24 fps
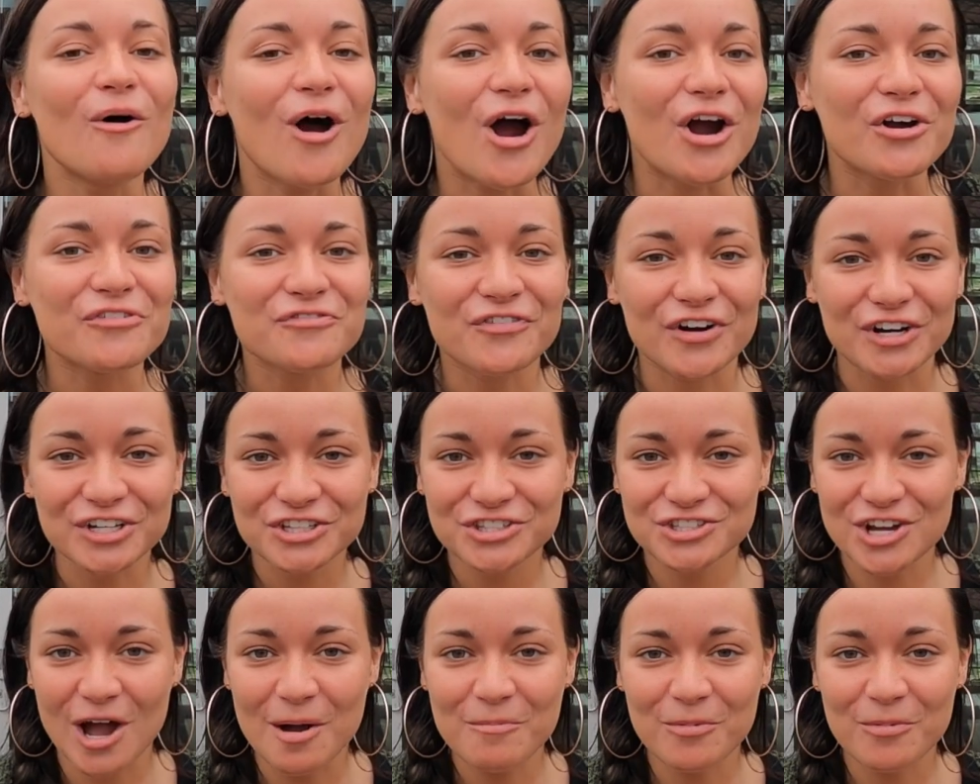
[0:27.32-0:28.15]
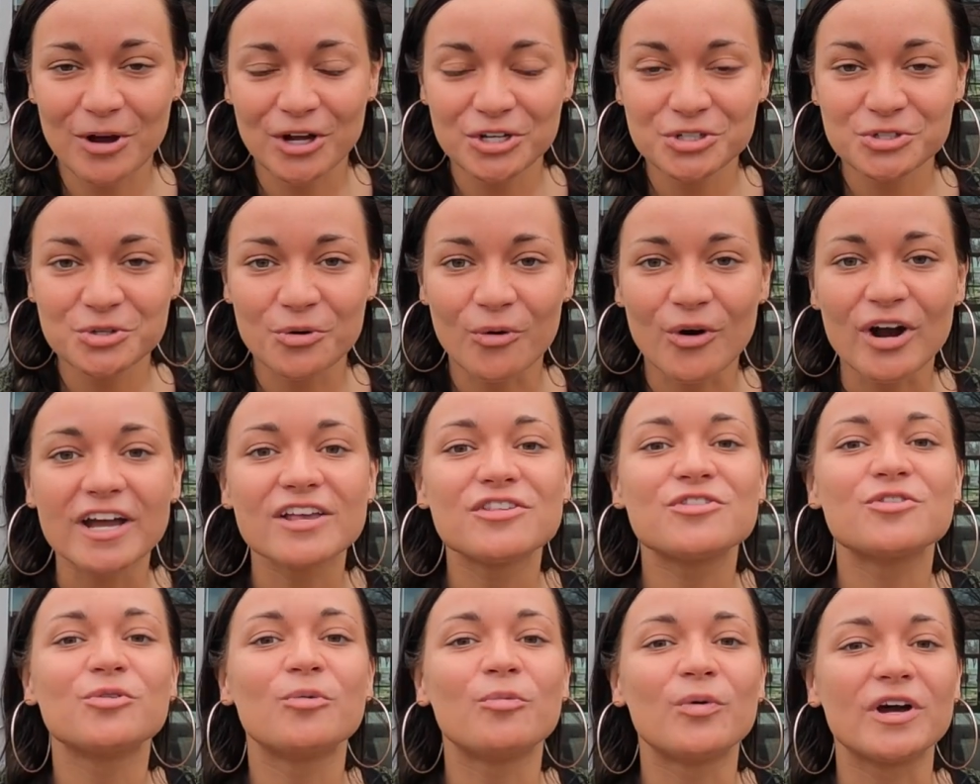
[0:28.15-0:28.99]
our first stop on tour
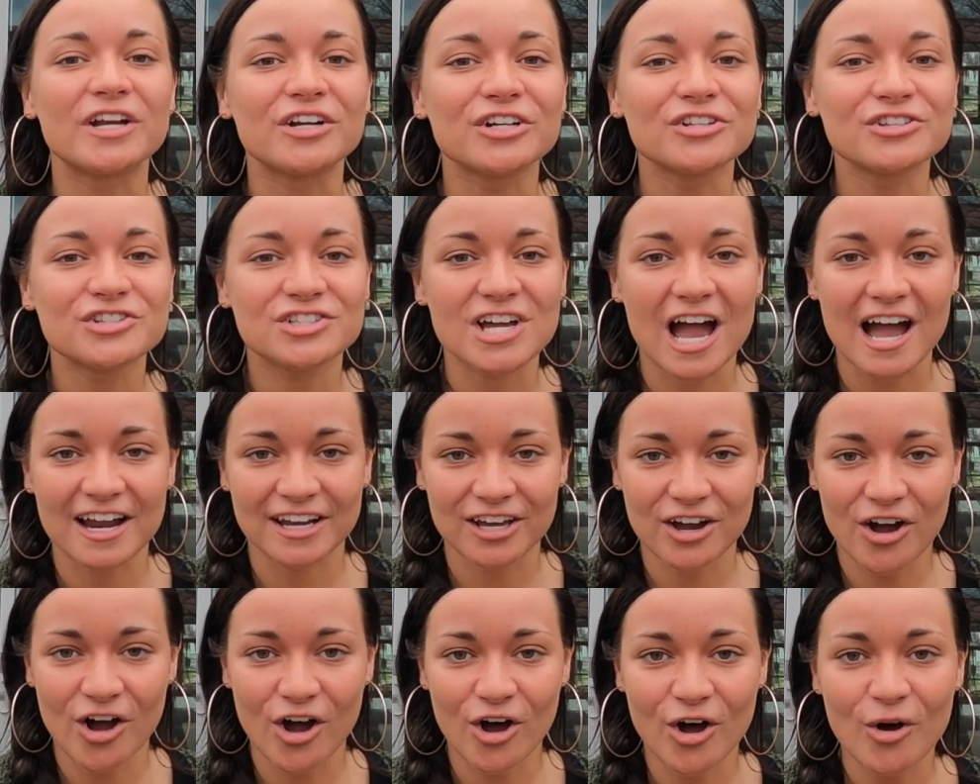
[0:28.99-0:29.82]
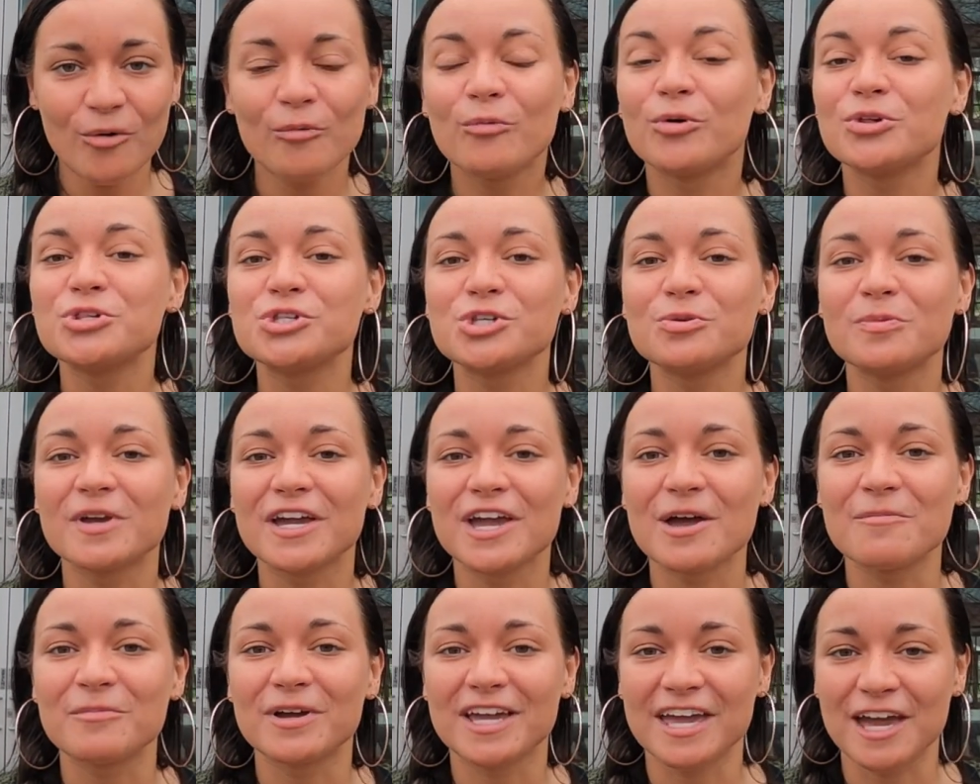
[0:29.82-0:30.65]
is the Winters Dining Hall. Once you
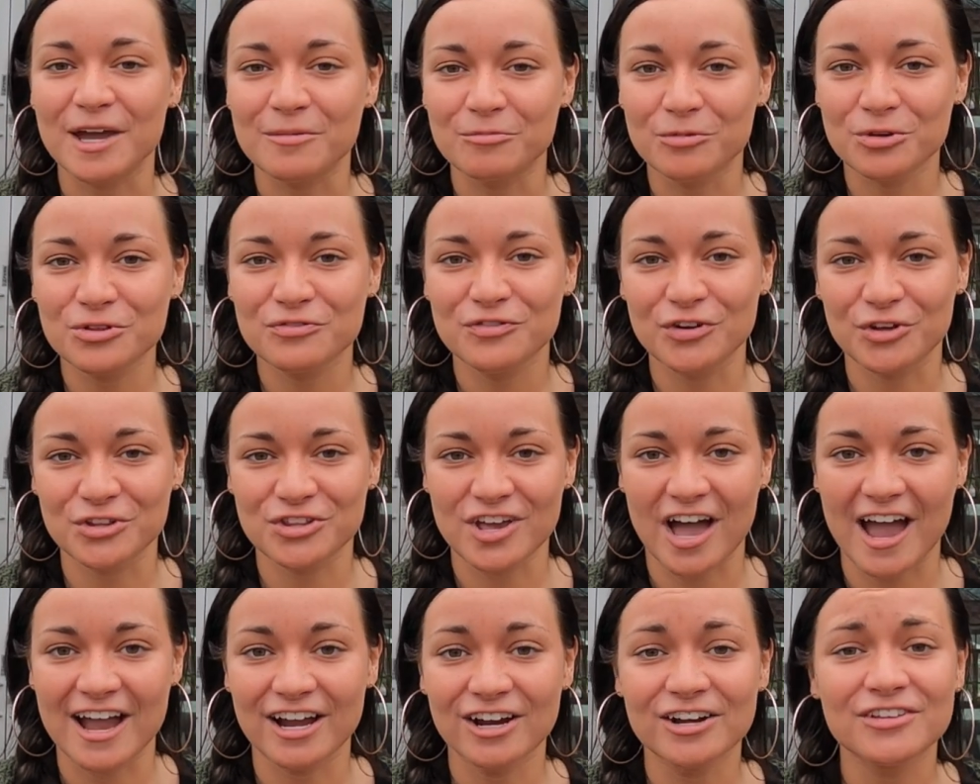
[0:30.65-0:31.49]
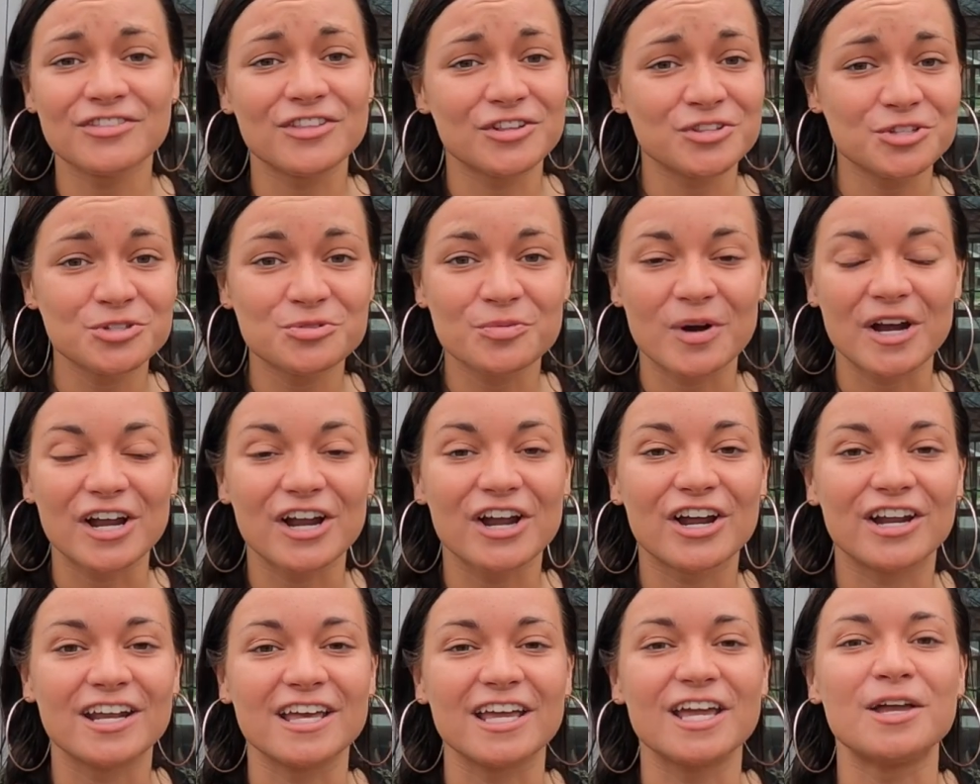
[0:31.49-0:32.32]
become a Campbellsville Tiger, this is where you're
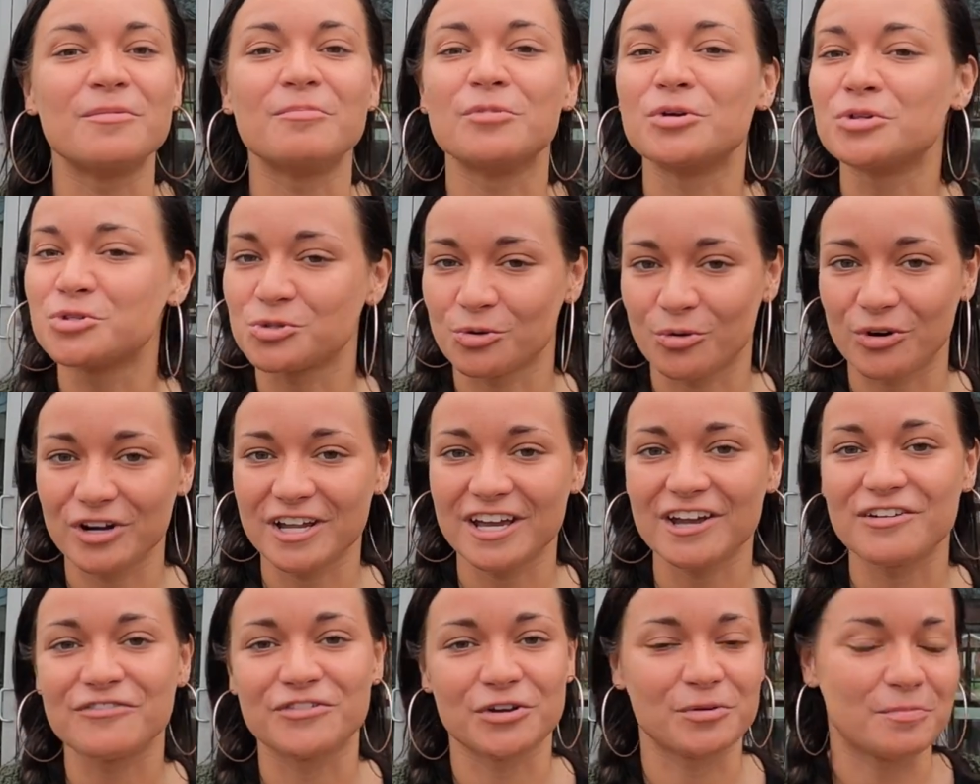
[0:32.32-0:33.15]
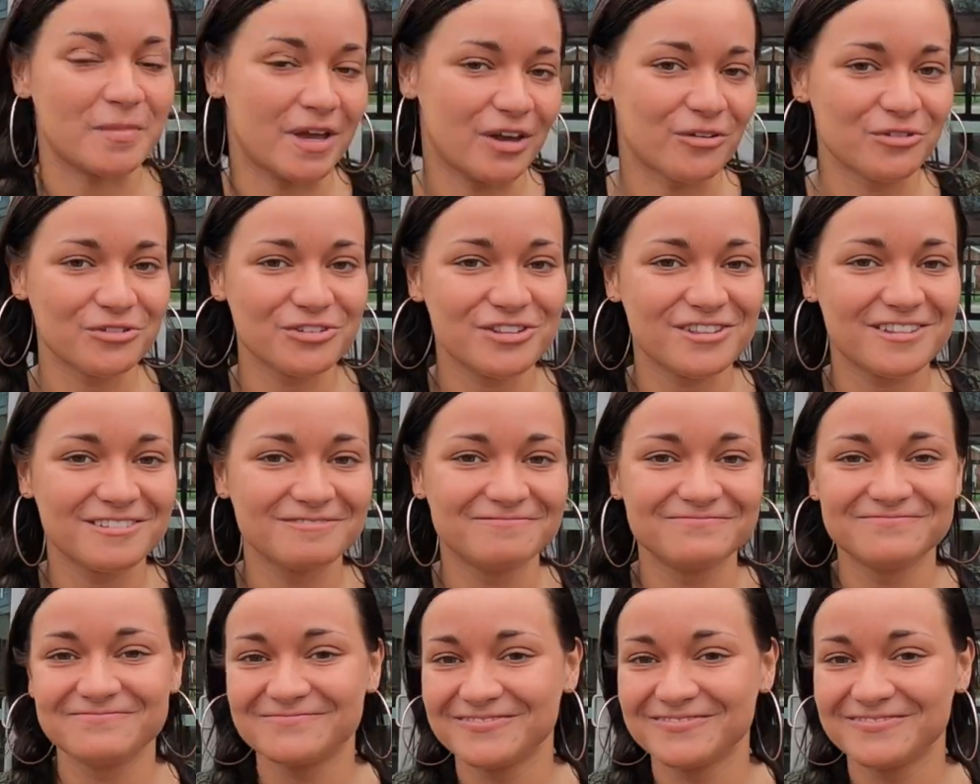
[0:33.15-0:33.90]
gonna eat majority of your meals.